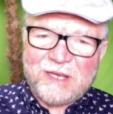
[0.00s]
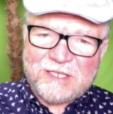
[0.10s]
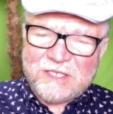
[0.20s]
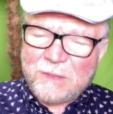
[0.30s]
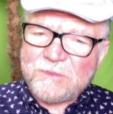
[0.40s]

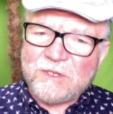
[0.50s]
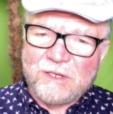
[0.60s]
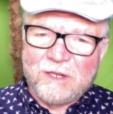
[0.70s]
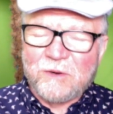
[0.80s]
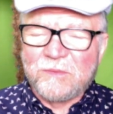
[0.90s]

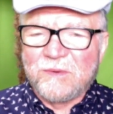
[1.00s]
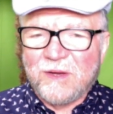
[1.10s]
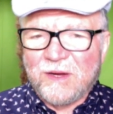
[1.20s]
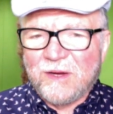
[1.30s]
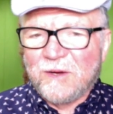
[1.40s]
exceptional
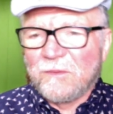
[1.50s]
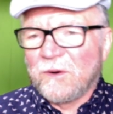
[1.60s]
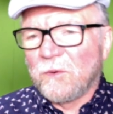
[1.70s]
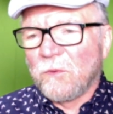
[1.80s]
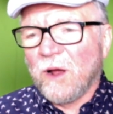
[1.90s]

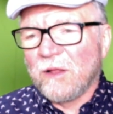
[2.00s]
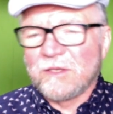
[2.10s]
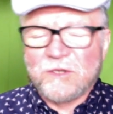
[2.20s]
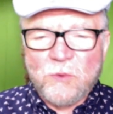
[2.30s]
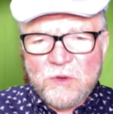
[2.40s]

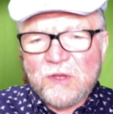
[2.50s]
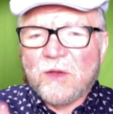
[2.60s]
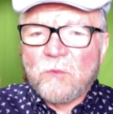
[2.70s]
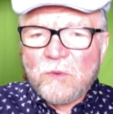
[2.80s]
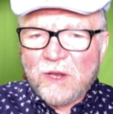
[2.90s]
horology, where you
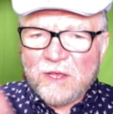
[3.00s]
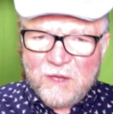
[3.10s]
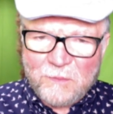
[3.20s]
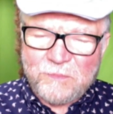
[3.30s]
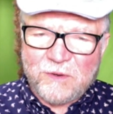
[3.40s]
get really
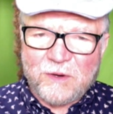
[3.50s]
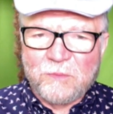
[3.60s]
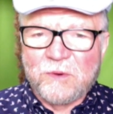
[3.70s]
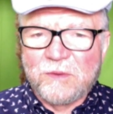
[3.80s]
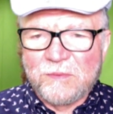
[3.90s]
up there
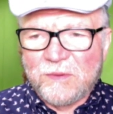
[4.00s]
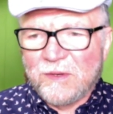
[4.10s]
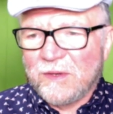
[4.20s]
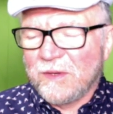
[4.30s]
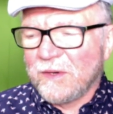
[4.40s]
with
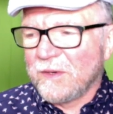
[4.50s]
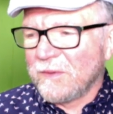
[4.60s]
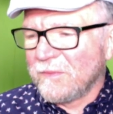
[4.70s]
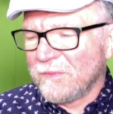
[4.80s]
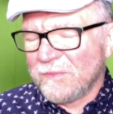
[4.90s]
the
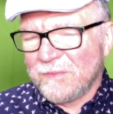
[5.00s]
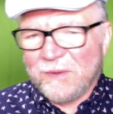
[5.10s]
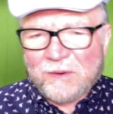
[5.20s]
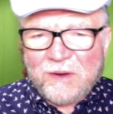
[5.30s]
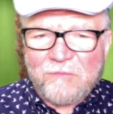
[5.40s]
you
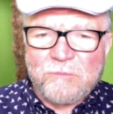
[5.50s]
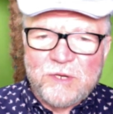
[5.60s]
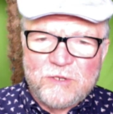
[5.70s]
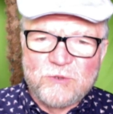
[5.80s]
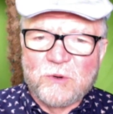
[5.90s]
know,
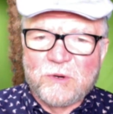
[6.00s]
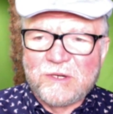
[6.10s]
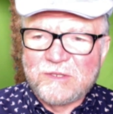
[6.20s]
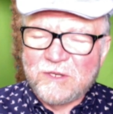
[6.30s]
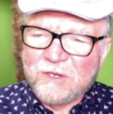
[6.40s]
F.P.
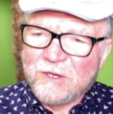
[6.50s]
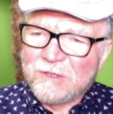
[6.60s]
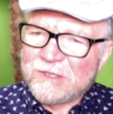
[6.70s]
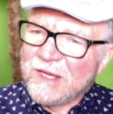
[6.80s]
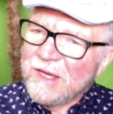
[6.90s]
Journe's and
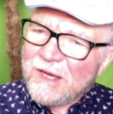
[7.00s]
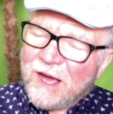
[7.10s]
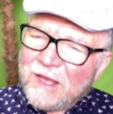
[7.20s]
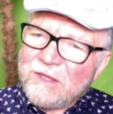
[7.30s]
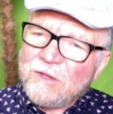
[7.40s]
those.
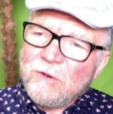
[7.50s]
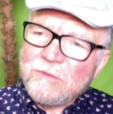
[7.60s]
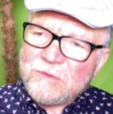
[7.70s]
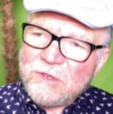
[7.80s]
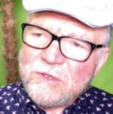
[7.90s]
I
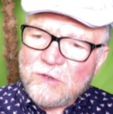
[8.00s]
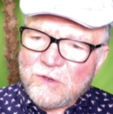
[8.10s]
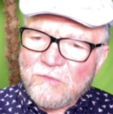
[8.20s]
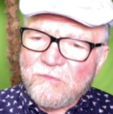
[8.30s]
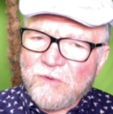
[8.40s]
don't think you
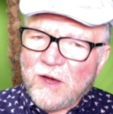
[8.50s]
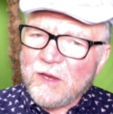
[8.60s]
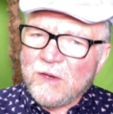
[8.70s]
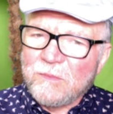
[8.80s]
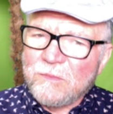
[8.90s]
can
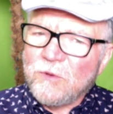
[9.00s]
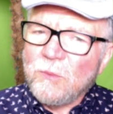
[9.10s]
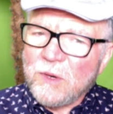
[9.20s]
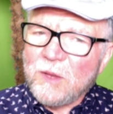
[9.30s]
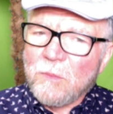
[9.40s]
find too
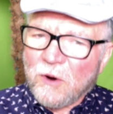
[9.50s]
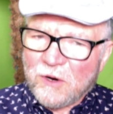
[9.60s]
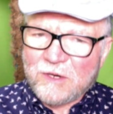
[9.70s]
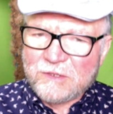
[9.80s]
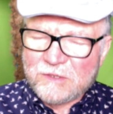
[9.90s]
many
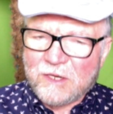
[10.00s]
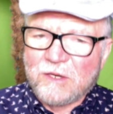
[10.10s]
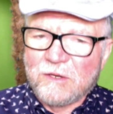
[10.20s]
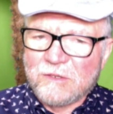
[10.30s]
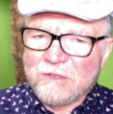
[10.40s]
bargains on
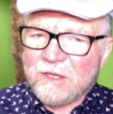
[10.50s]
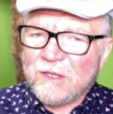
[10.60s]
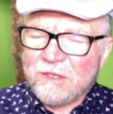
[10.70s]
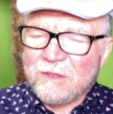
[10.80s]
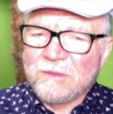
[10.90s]
those. I
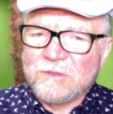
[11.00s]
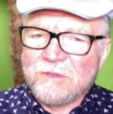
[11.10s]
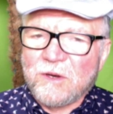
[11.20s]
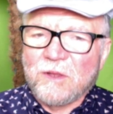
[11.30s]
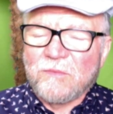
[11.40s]
think the
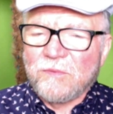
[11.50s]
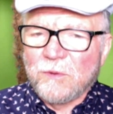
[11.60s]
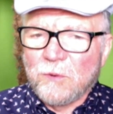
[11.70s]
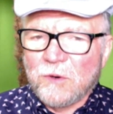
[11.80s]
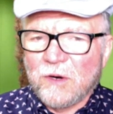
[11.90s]
sort of the
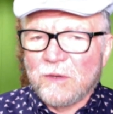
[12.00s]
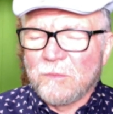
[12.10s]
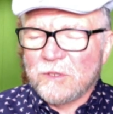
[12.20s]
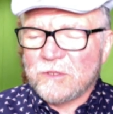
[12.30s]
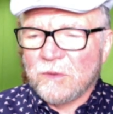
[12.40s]
floor on
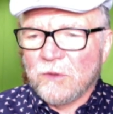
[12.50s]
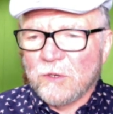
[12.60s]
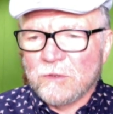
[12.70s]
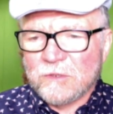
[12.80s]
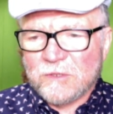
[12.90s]
most of
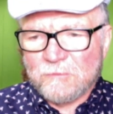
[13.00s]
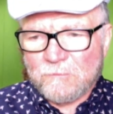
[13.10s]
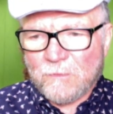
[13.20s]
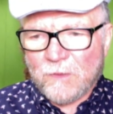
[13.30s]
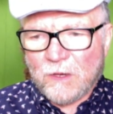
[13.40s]
those
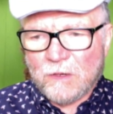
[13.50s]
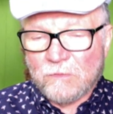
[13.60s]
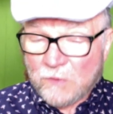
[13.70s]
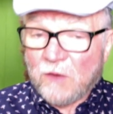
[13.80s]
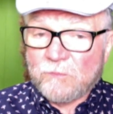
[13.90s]

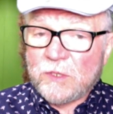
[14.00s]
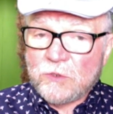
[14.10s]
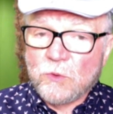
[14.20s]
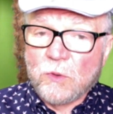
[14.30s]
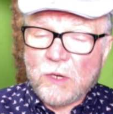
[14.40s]
of F.P.
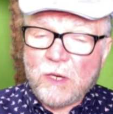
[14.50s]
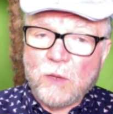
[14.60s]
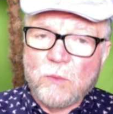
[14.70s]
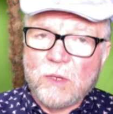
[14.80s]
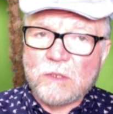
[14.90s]
Journe
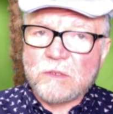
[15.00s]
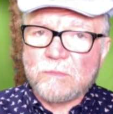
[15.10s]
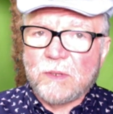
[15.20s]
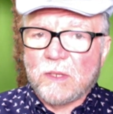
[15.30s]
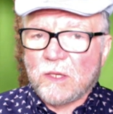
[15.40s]
anyway is
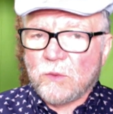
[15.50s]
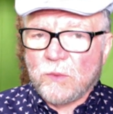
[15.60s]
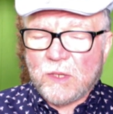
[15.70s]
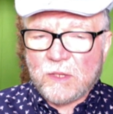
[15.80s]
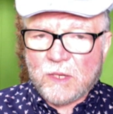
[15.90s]
something like
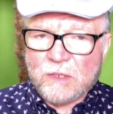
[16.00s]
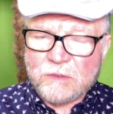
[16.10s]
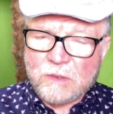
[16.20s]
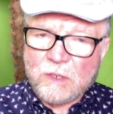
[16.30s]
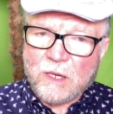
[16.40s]

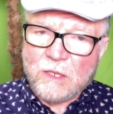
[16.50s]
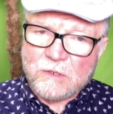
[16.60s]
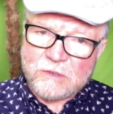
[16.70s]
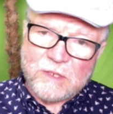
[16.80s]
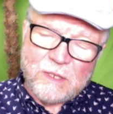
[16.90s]
$20,000.
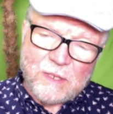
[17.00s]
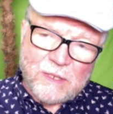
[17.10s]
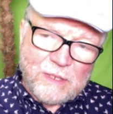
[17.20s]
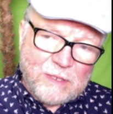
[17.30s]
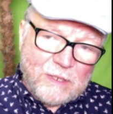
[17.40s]

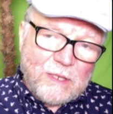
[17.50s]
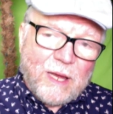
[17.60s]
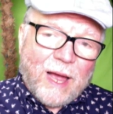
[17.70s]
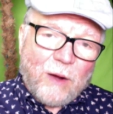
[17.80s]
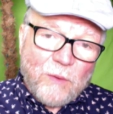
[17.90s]

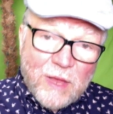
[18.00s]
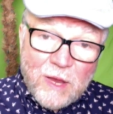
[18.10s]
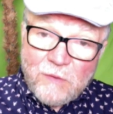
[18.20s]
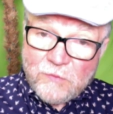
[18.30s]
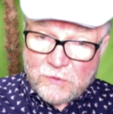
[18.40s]

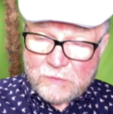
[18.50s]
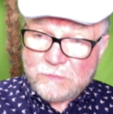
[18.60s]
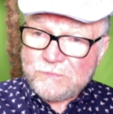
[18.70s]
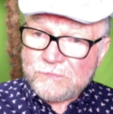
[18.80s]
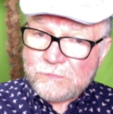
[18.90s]
However,
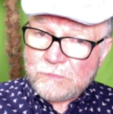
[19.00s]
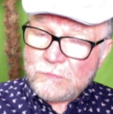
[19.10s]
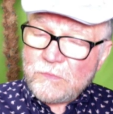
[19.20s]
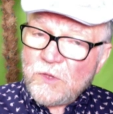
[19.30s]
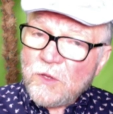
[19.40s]

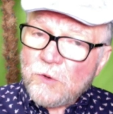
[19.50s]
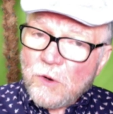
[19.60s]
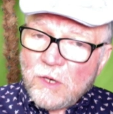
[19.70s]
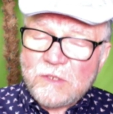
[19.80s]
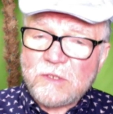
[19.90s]
there
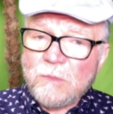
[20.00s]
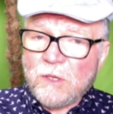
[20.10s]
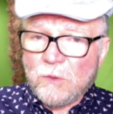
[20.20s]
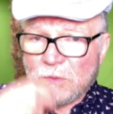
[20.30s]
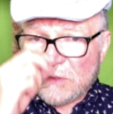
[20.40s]
are some
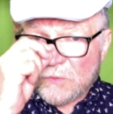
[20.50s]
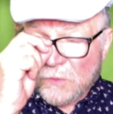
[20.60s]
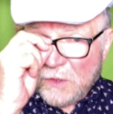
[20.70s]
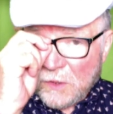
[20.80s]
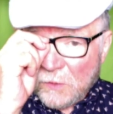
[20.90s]
other ones.
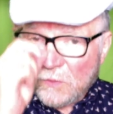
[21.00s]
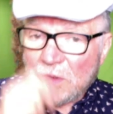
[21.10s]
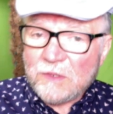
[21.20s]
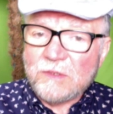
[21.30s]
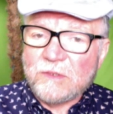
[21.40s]
One of the
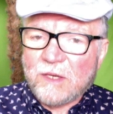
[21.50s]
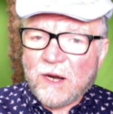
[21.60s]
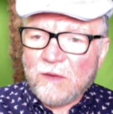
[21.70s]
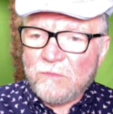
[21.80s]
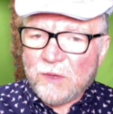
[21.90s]
ones that
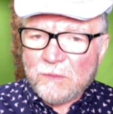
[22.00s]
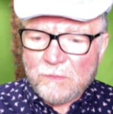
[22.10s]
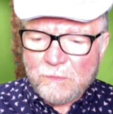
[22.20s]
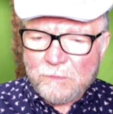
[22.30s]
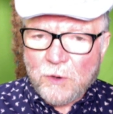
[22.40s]
I've been
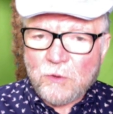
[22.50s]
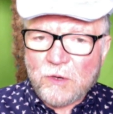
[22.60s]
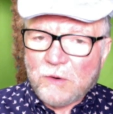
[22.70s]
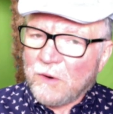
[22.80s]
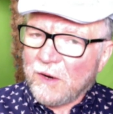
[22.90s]
poking
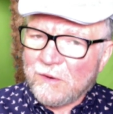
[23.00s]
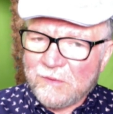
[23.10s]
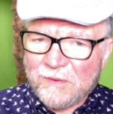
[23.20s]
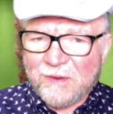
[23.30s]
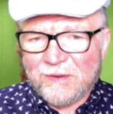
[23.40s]

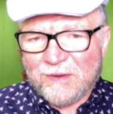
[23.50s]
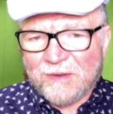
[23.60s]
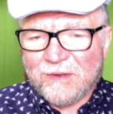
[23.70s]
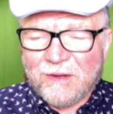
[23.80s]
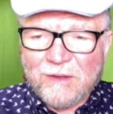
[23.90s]
around
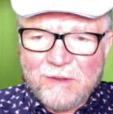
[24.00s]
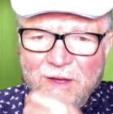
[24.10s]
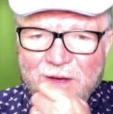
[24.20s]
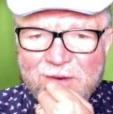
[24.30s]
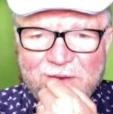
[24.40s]
a
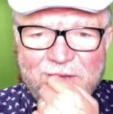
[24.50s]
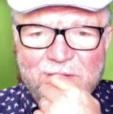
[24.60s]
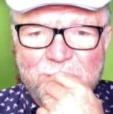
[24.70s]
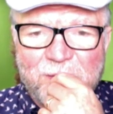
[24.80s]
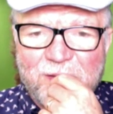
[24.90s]
lot has
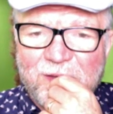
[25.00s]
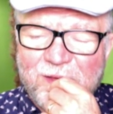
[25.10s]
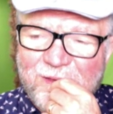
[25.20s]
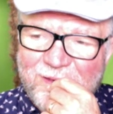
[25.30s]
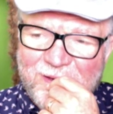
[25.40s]
been
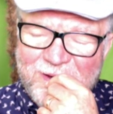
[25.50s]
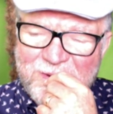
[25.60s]
the